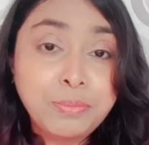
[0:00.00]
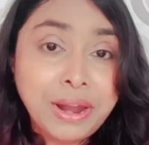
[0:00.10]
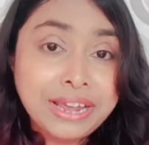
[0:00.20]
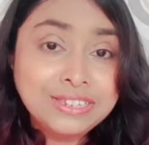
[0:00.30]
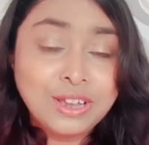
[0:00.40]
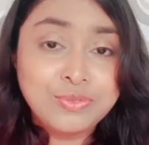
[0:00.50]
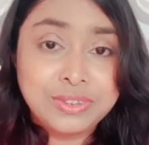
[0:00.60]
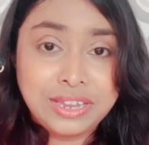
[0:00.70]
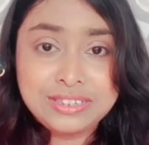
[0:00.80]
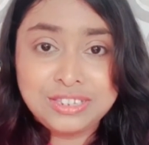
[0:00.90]
price of
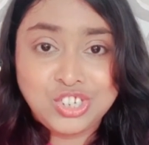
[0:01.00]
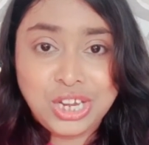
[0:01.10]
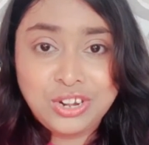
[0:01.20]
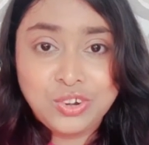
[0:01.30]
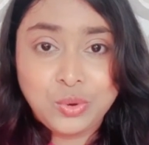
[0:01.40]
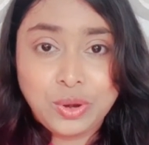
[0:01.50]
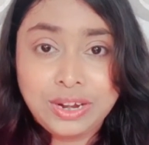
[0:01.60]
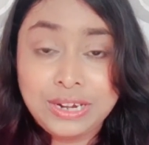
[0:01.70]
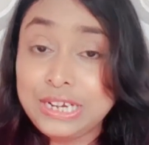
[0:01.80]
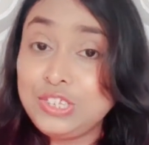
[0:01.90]
this jade roller
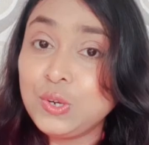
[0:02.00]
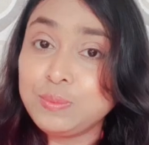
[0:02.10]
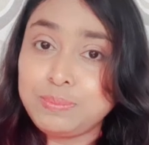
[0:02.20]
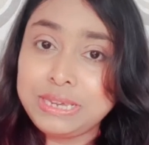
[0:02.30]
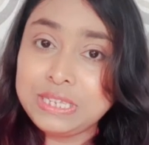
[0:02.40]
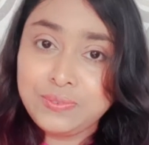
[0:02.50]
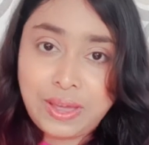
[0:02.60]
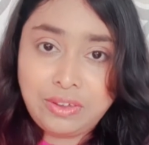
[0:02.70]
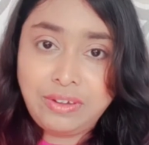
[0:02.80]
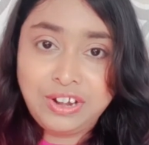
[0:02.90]
is Rs
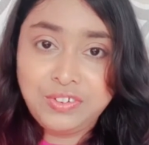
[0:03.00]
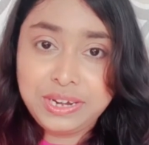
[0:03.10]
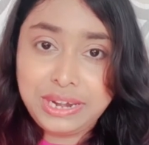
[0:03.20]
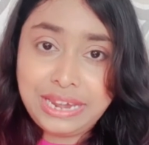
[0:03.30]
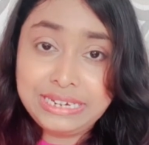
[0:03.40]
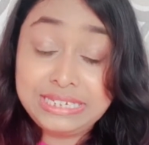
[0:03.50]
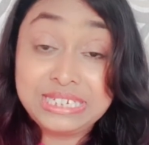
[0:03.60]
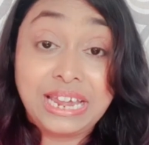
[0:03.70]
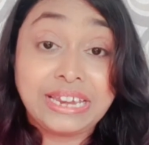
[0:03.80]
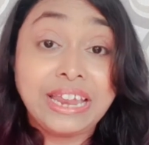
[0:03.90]

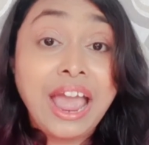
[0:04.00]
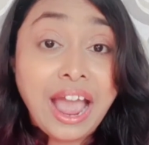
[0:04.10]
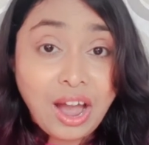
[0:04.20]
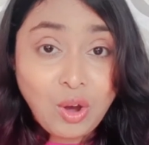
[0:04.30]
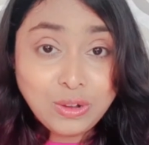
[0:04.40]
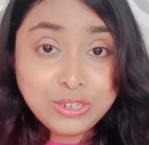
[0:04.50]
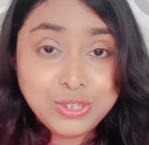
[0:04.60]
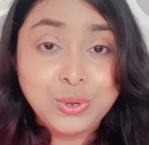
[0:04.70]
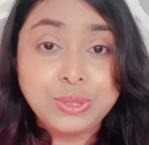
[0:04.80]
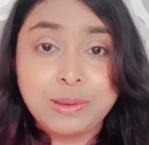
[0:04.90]
599.
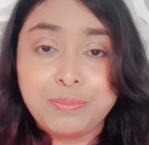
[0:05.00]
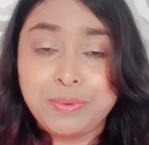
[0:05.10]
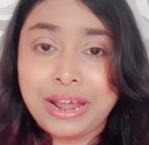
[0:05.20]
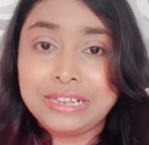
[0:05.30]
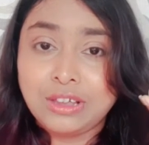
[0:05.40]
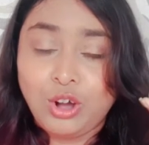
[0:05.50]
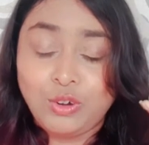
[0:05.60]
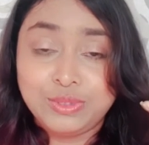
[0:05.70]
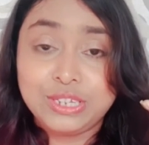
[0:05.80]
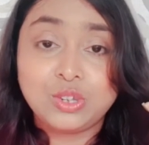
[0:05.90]
Also, the price
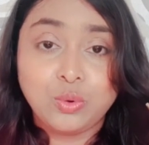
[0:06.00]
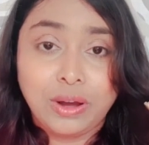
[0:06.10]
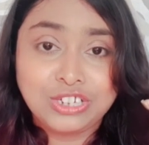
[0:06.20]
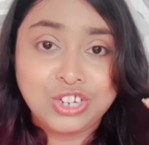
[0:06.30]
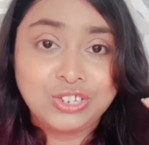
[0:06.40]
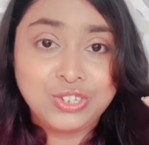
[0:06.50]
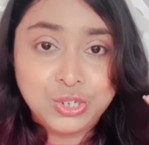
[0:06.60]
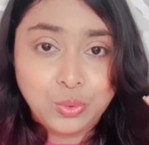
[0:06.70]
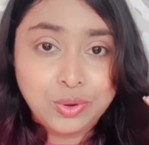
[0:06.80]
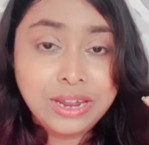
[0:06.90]
of this gua sha
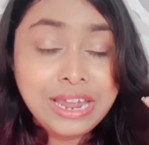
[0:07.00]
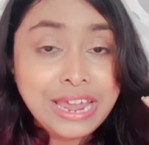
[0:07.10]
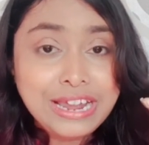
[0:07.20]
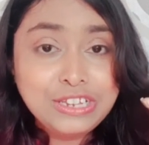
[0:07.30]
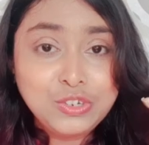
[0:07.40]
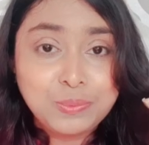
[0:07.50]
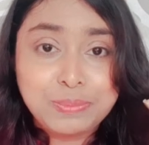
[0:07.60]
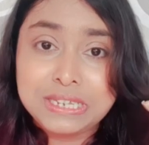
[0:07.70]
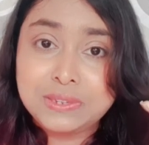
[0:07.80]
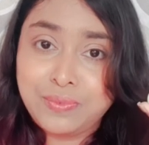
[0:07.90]
stone is
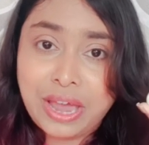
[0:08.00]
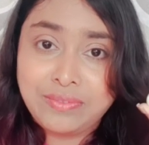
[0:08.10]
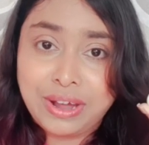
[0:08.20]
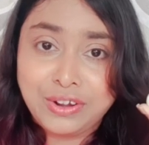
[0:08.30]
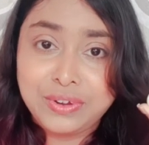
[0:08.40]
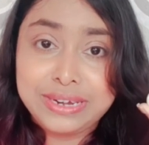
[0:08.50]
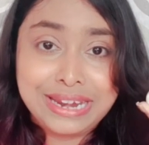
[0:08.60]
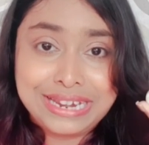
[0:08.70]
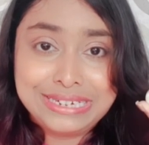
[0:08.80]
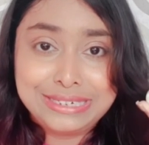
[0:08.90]
Rs
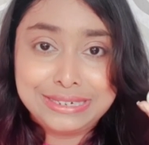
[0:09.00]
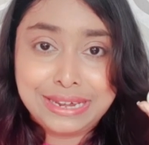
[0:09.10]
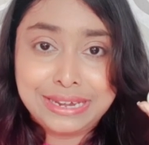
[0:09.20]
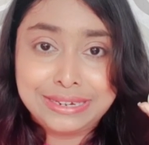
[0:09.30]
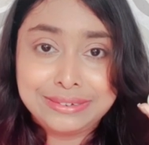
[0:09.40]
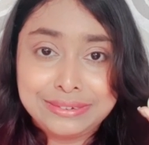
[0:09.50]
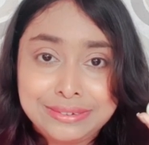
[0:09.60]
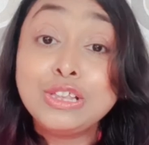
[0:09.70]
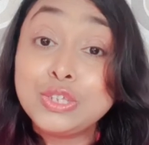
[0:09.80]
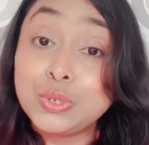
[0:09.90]
599.
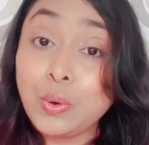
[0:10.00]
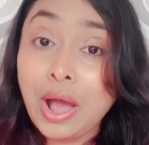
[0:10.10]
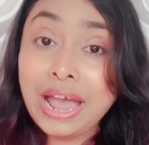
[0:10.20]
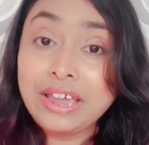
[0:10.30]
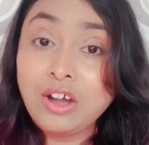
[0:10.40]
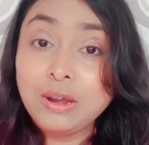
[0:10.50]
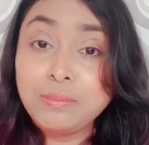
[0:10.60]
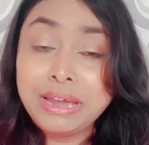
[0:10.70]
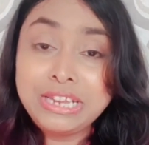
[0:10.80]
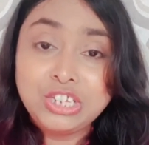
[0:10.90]
So I got
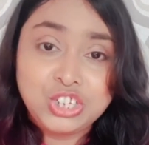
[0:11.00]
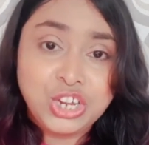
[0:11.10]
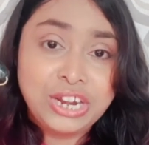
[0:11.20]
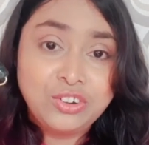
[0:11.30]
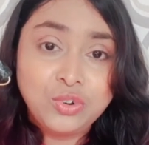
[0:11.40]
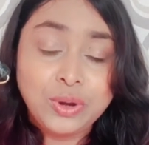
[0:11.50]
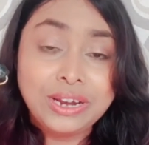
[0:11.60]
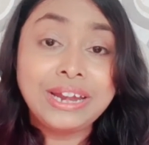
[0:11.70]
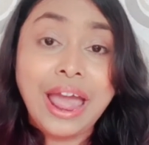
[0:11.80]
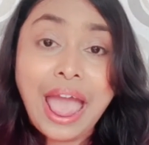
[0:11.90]
my jade
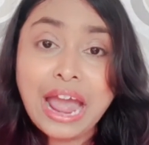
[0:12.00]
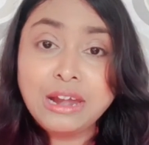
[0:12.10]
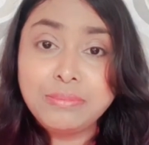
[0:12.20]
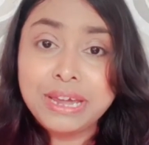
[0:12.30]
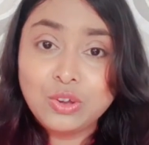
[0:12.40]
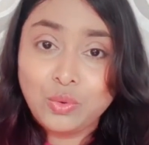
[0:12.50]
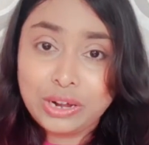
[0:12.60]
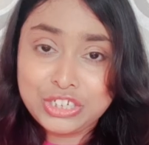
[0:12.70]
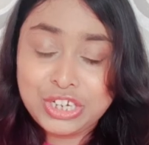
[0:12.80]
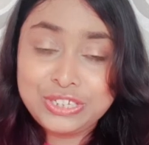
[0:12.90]
roller and my
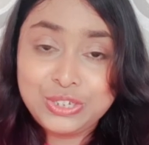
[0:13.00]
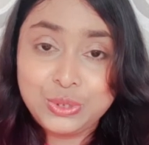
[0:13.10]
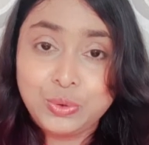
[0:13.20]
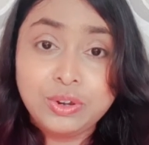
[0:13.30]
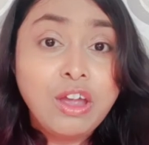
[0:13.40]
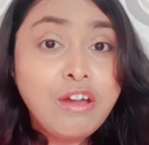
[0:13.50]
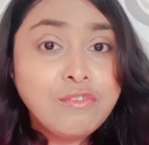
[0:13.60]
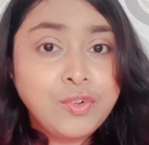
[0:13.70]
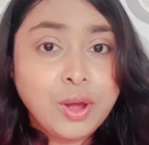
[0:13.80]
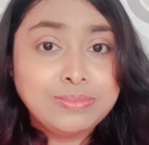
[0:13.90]
gua sha stone
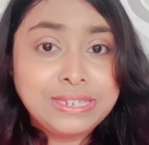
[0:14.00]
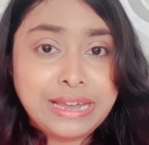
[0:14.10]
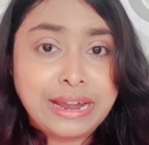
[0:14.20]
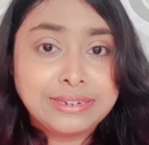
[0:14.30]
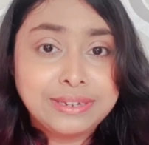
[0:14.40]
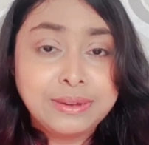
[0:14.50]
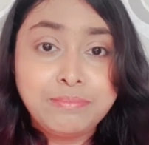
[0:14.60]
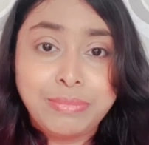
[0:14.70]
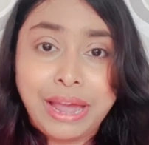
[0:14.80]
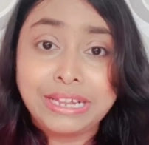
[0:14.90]
from
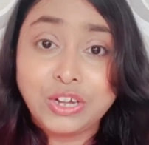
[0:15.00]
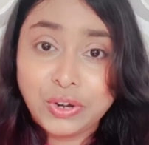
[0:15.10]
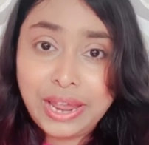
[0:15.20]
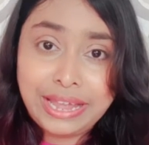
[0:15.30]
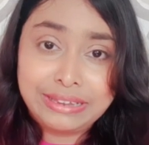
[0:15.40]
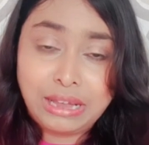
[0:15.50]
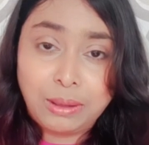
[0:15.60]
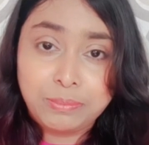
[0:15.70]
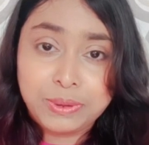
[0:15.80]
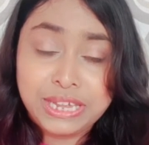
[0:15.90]
Saturn by Good Health
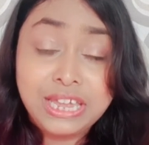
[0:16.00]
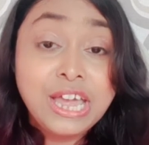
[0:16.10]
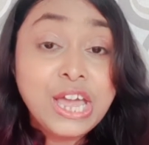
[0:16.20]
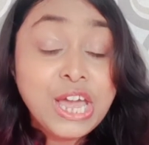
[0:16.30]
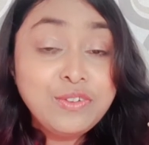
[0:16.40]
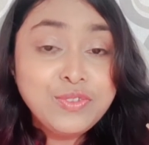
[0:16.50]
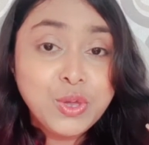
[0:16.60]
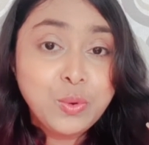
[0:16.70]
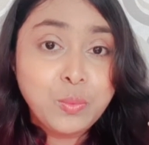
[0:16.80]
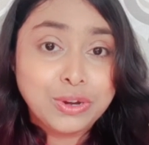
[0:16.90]
Company. If
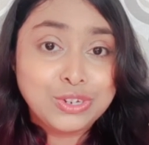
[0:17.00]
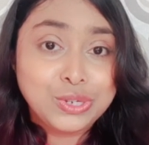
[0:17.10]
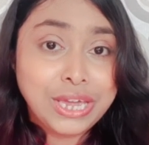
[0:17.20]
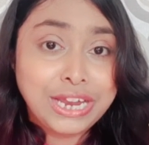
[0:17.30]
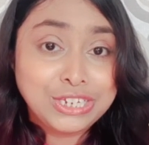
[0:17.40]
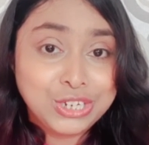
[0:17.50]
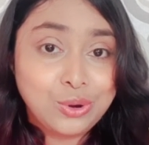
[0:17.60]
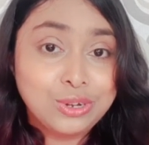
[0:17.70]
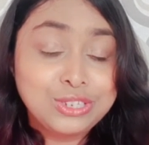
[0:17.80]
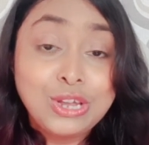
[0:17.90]
you want to get
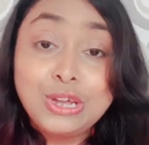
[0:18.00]
yours,